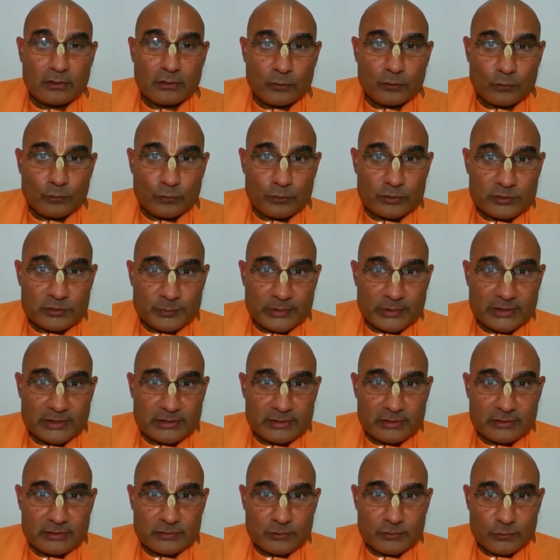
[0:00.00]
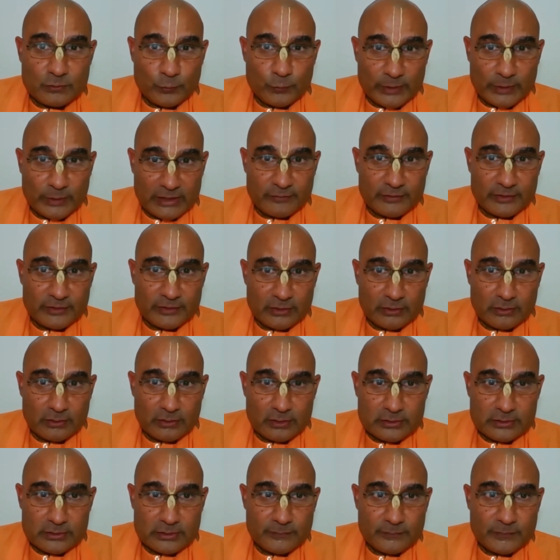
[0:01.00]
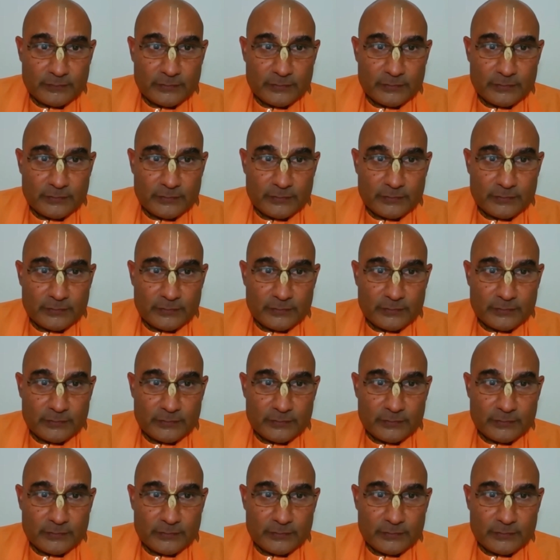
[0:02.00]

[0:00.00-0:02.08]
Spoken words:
whose pictures we have on the altar.